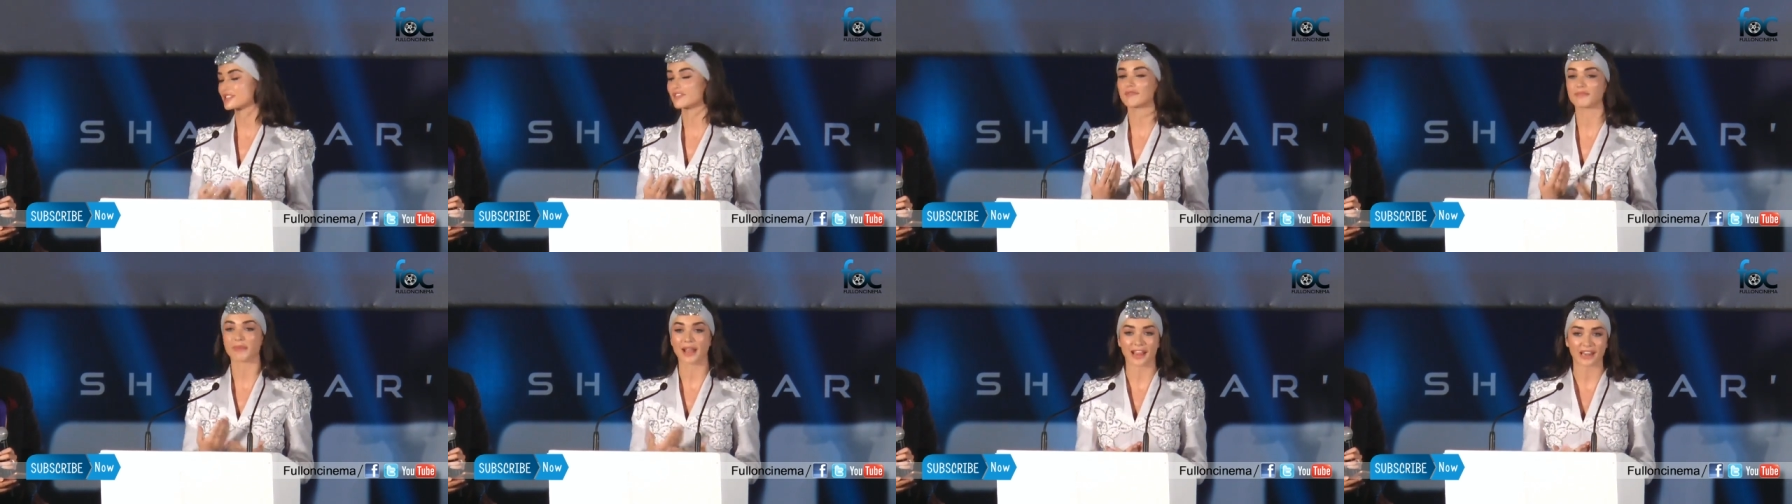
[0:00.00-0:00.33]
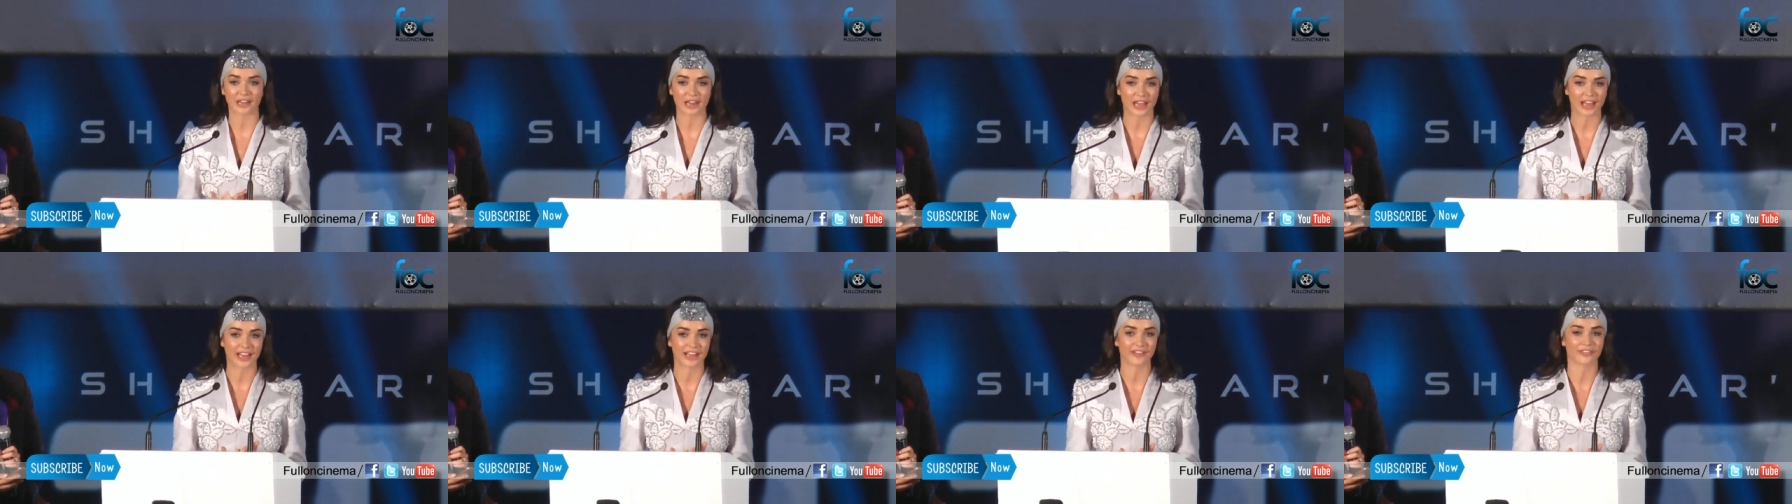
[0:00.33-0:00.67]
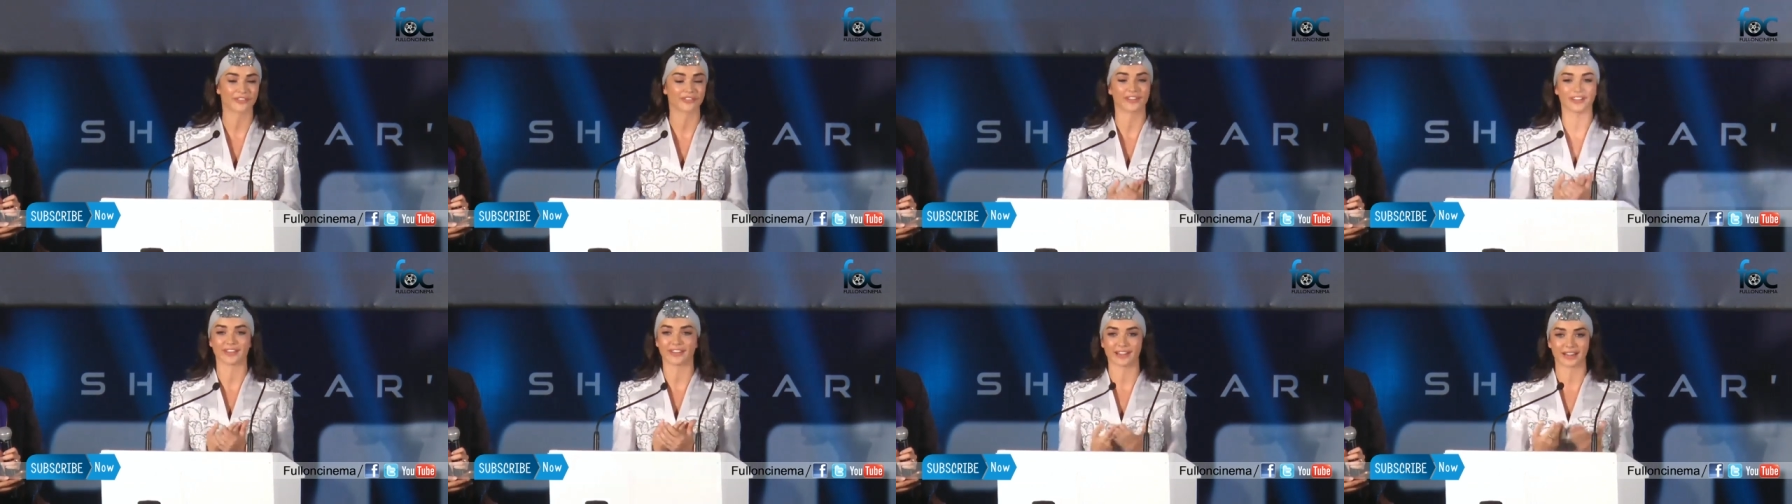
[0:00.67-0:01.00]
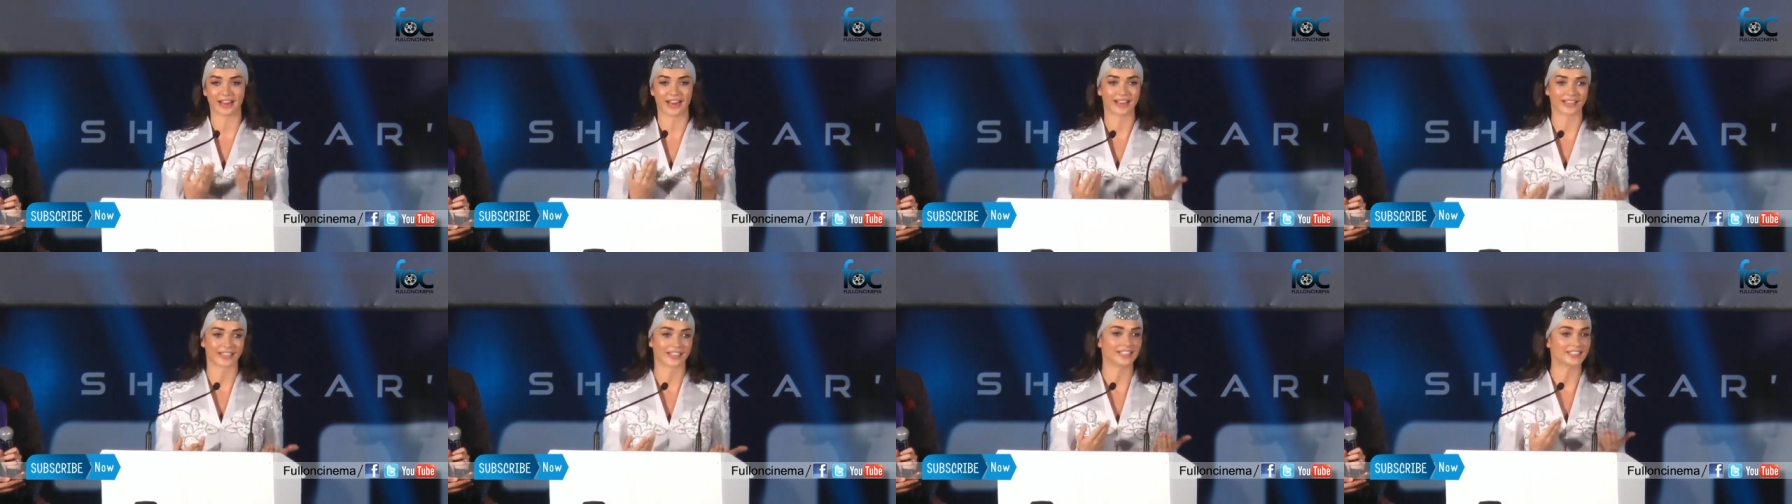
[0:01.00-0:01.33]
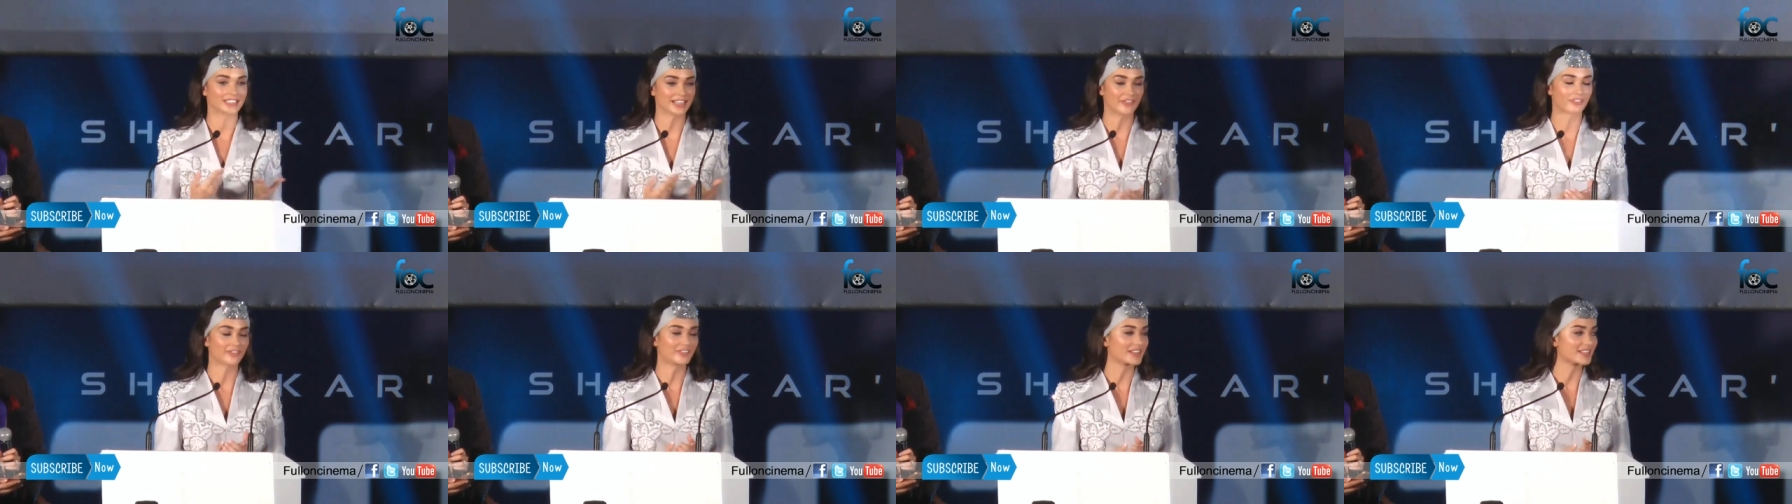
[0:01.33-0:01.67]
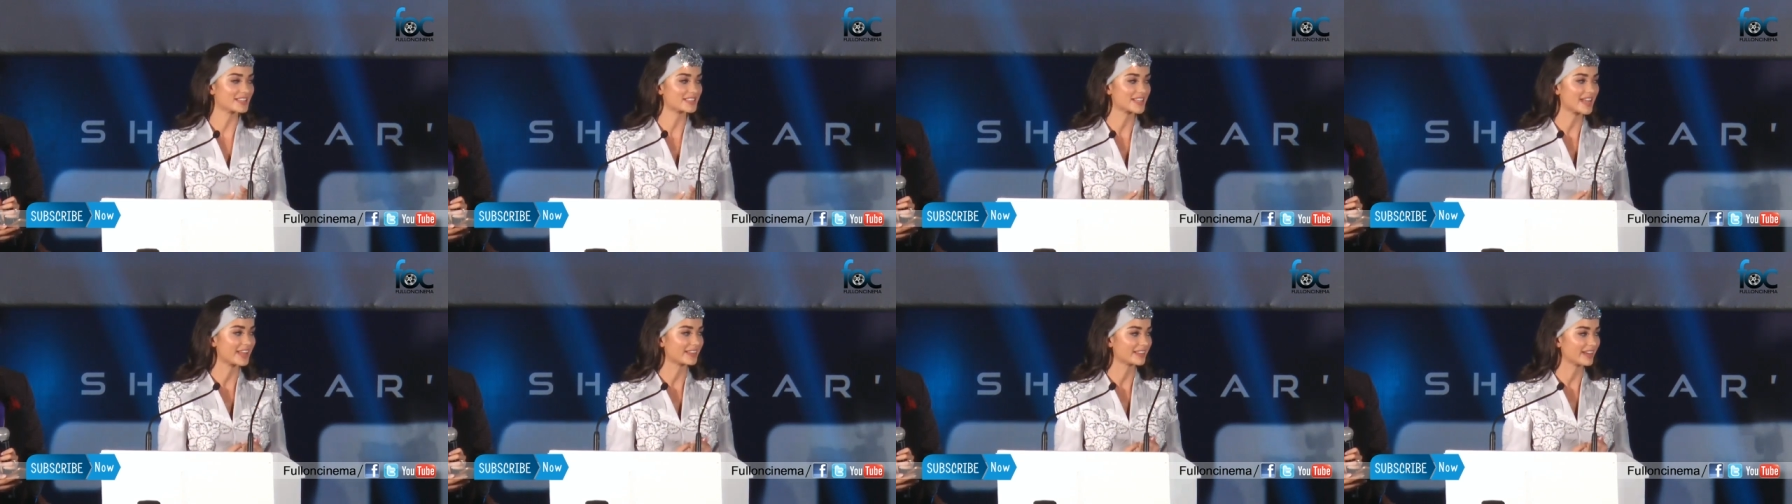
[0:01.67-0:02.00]
of my life, and I can definitely
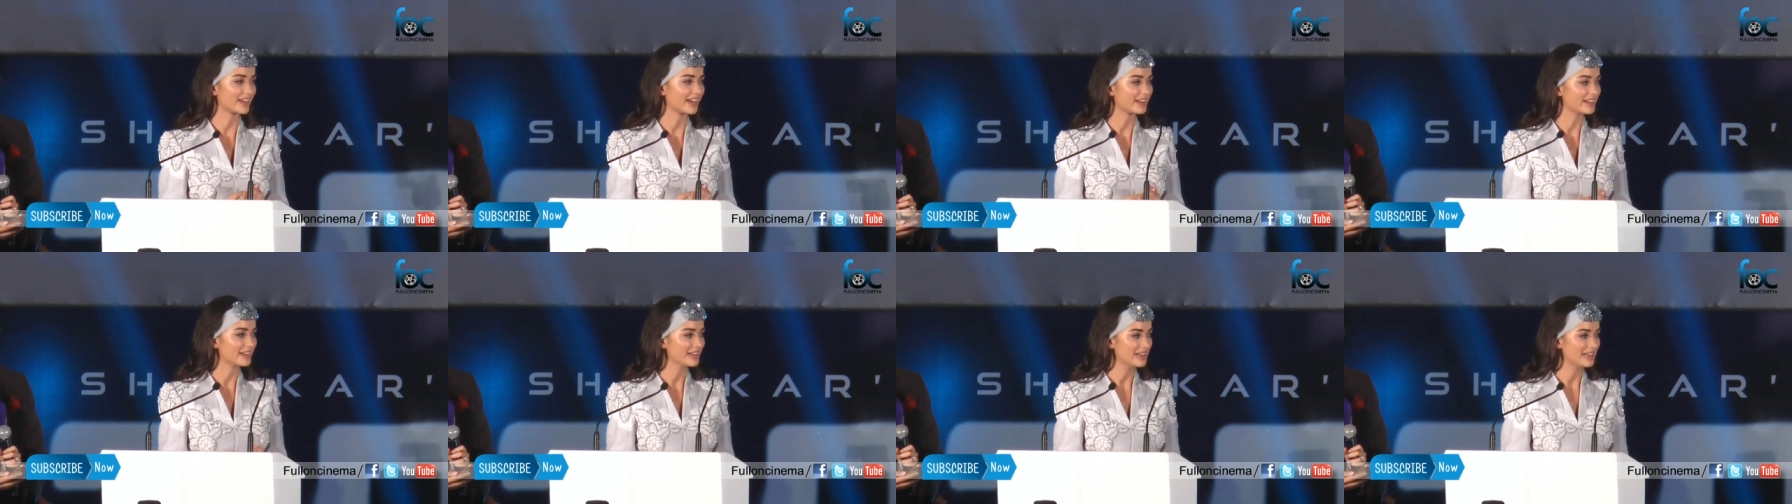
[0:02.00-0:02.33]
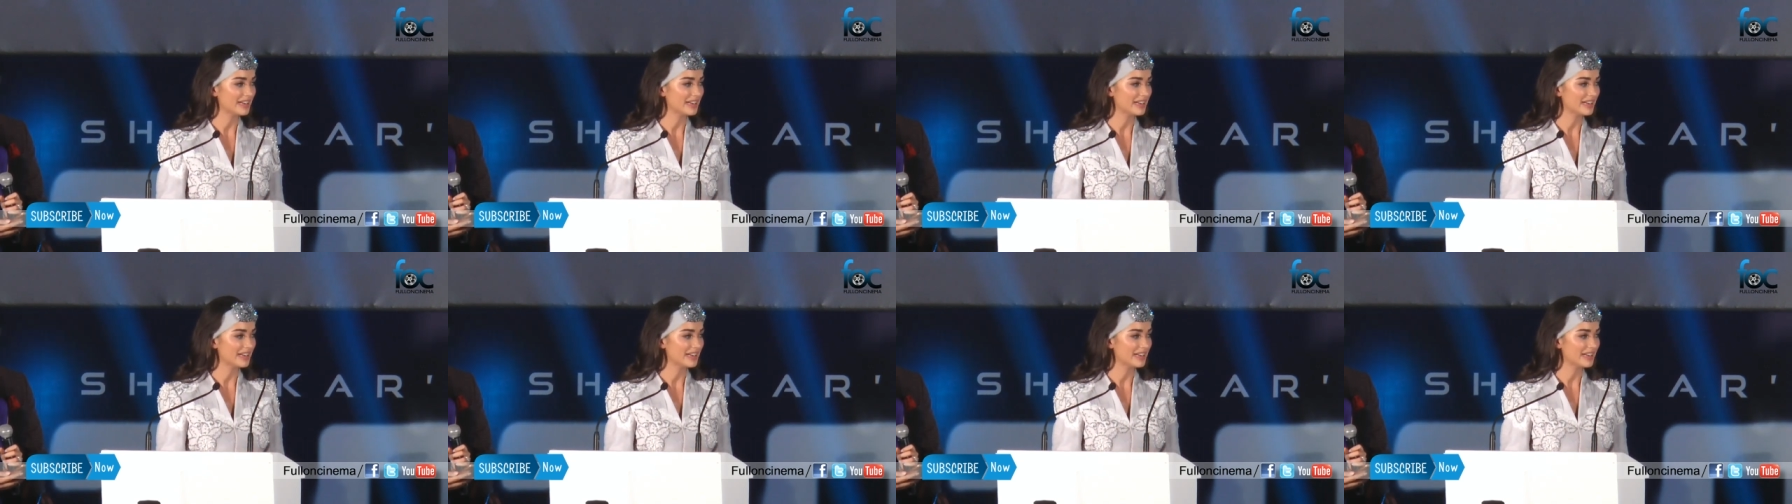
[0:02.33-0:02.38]
say that